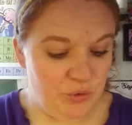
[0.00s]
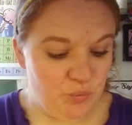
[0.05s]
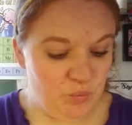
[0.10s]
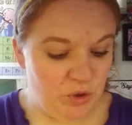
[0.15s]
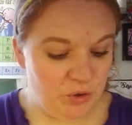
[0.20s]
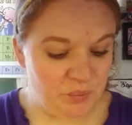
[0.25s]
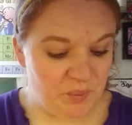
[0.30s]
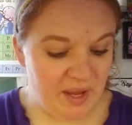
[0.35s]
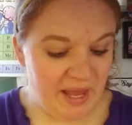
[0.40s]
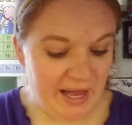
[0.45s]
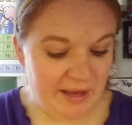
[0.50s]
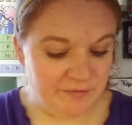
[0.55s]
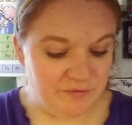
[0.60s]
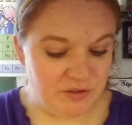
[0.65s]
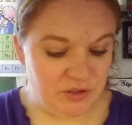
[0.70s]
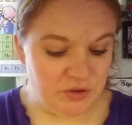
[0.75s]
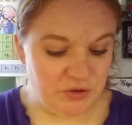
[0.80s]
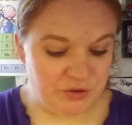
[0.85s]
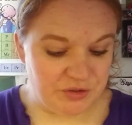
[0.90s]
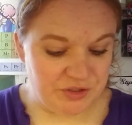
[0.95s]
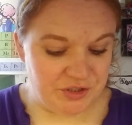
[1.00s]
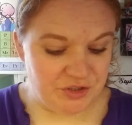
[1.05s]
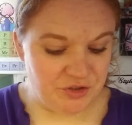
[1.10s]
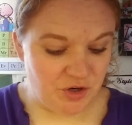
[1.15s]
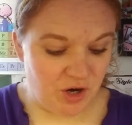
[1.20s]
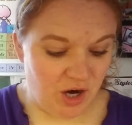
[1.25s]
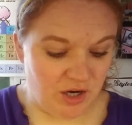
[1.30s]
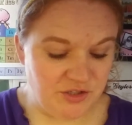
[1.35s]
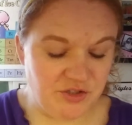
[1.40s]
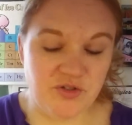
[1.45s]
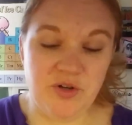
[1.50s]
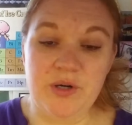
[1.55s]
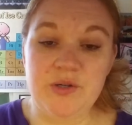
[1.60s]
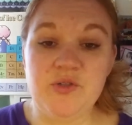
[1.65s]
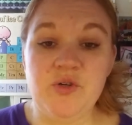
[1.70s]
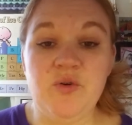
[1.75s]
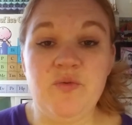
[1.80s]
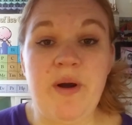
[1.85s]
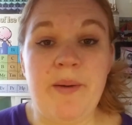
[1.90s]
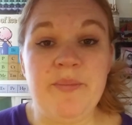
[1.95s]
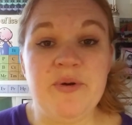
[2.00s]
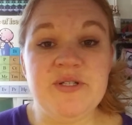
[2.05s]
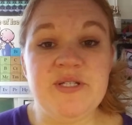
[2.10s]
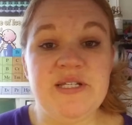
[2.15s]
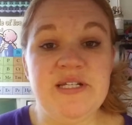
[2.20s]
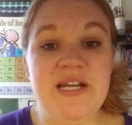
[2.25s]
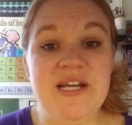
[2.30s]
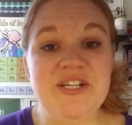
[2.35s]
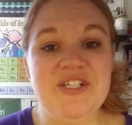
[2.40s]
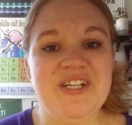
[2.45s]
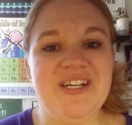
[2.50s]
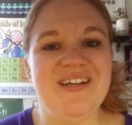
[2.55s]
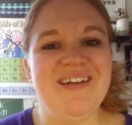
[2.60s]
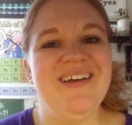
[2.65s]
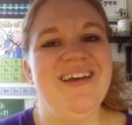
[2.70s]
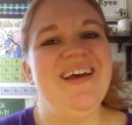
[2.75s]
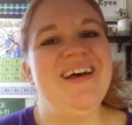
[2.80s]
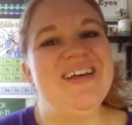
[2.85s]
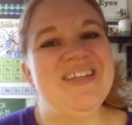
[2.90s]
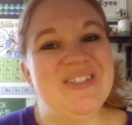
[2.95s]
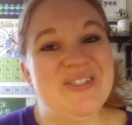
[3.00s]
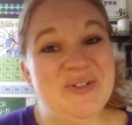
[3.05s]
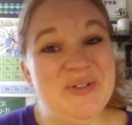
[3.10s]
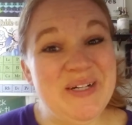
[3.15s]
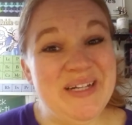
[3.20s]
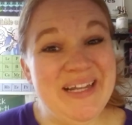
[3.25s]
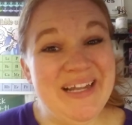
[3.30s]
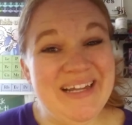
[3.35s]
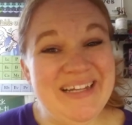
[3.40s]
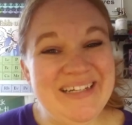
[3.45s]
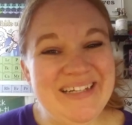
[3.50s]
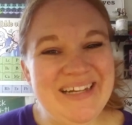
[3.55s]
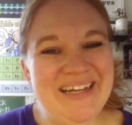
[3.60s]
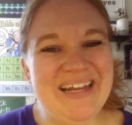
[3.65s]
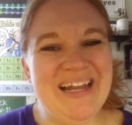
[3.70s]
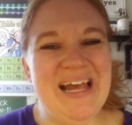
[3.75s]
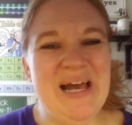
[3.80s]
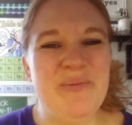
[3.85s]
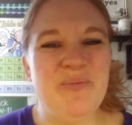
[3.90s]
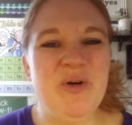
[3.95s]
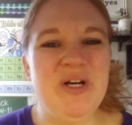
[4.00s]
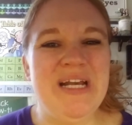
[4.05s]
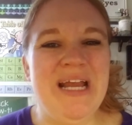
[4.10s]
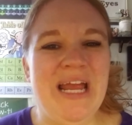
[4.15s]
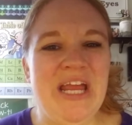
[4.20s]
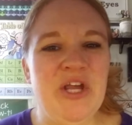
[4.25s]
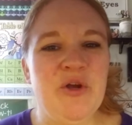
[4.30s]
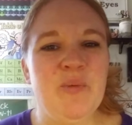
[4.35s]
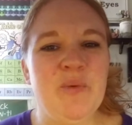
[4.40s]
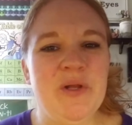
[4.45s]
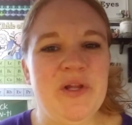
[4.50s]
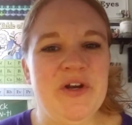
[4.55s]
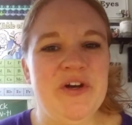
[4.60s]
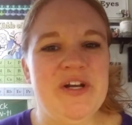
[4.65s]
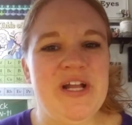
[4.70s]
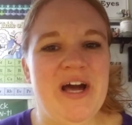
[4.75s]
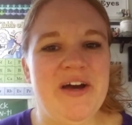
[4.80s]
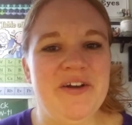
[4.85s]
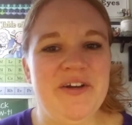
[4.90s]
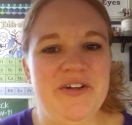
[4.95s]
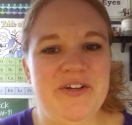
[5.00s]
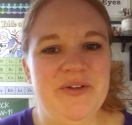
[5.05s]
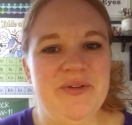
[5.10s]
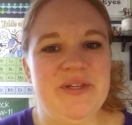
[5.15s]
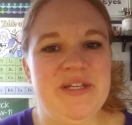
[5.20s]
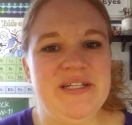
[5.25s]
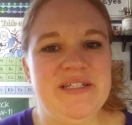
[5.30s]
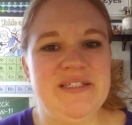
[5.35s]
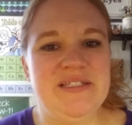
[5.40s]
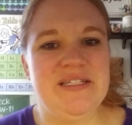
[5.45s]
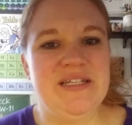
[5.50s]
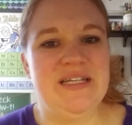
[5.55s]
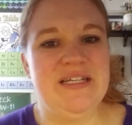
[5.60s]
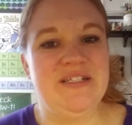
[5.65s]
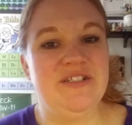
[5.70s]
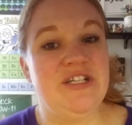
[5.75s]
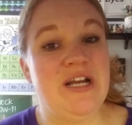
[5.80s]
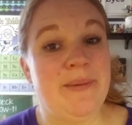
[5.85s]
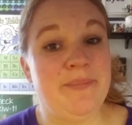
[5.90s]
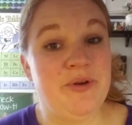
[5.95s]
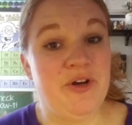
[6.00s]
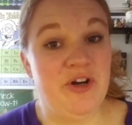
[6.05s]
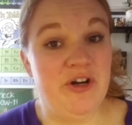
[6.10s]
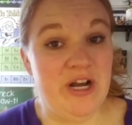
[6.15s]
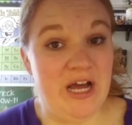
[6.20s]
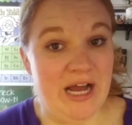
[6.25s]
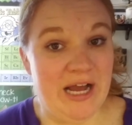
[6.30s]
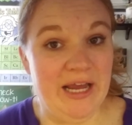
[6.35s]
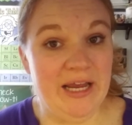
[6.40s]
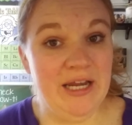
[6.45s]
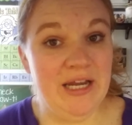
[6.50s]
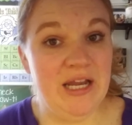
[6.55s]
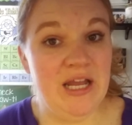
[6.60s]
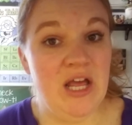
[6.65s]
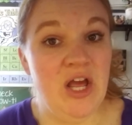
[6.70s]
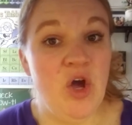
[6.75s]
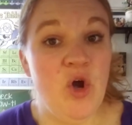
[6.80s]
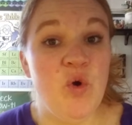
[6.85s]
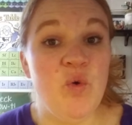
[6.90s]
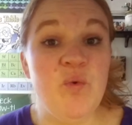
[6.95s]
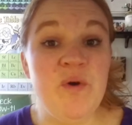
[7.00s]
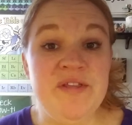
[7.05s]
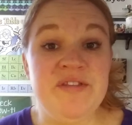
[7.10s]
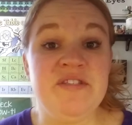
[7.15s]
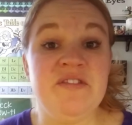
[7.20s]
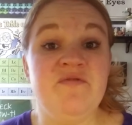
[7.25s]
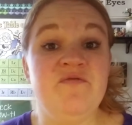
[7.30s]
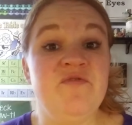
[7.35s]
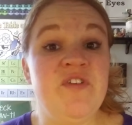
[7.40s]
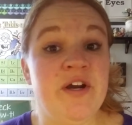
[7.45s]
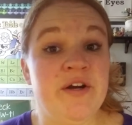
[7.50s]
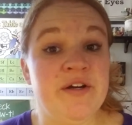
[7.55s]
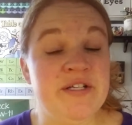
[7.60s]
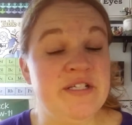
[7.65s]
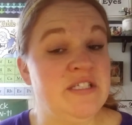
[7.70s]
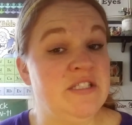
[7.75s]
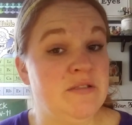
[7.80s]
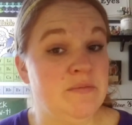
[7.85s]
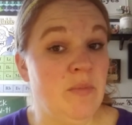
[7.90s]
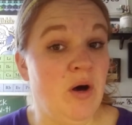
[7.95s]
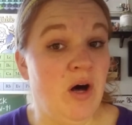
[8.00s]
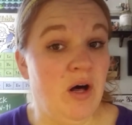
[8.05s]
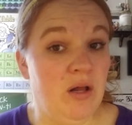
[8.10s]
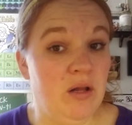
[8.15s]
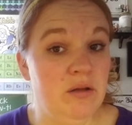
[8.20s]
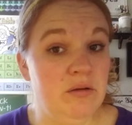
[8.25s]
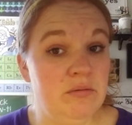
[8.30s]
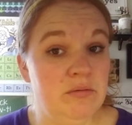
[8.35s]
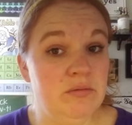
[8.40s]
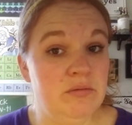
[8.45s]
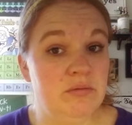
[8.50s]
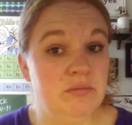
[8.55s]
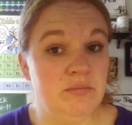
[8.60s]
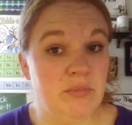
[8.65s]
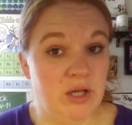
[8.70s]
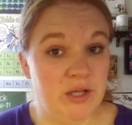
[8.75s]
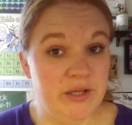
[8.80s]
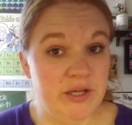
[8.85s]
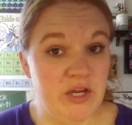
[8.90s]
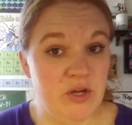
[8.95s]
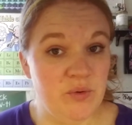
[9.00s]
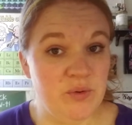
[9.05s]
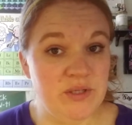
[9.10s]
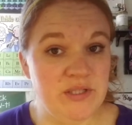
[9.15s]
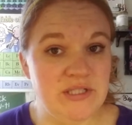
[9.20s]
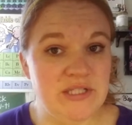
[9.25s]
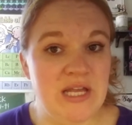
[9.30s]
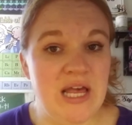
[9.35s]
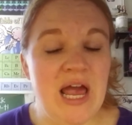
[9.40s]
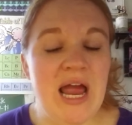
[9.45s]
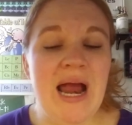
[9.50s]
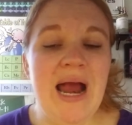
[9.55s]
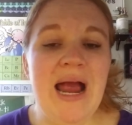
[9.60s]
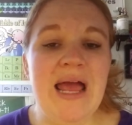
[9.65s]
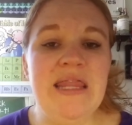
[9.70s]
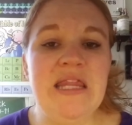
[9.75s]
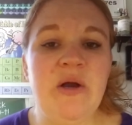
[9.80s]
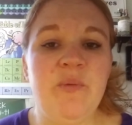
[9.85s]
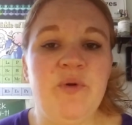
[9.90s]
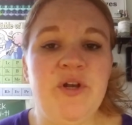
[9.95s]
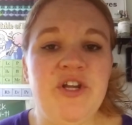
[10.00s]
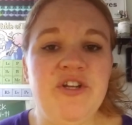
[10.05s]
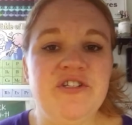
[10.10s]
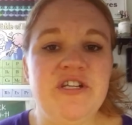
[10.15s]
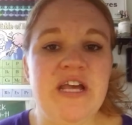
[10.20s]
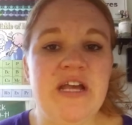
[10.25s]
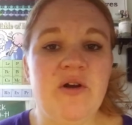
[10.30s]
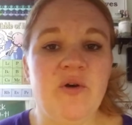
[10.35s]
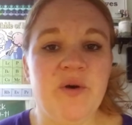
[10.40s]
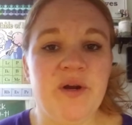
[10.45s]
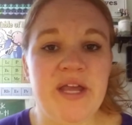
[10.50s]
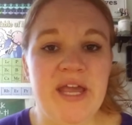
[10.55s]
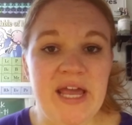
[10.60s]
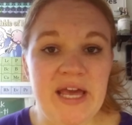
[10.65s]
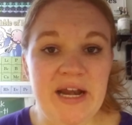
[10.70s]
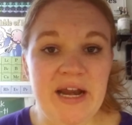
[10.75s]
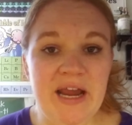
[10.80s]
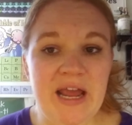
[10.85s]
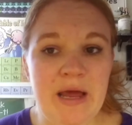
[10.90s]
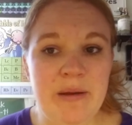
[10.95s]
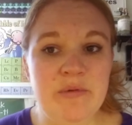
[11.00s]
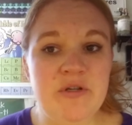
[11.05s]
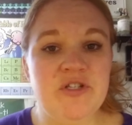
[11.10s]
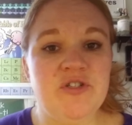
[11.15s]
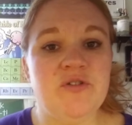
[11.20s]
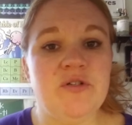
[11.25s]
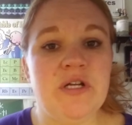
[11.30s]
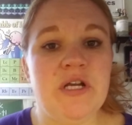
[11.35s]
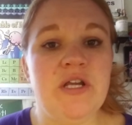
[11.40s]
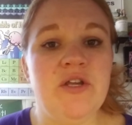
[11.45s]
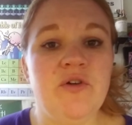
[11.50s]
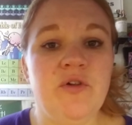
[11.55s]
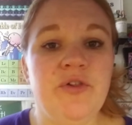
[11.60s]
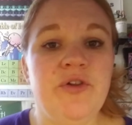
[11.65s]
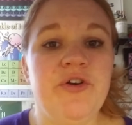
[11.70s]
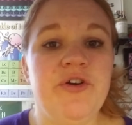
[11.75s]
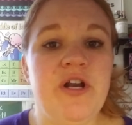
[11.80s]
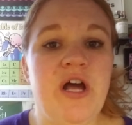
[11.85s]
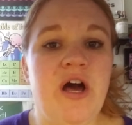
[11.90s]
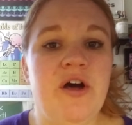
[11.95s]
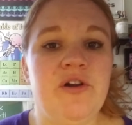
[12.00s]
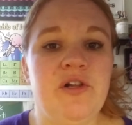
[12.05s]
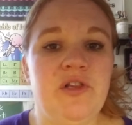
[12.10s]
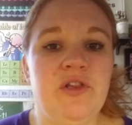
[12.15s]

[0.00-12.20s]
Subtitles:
Will we have to learn to draw a structural representation? So again, in Chem 1A, you will learn how to do this in Chapter 9 with very small molecules. And then when you take organic chemistry, you'll learn how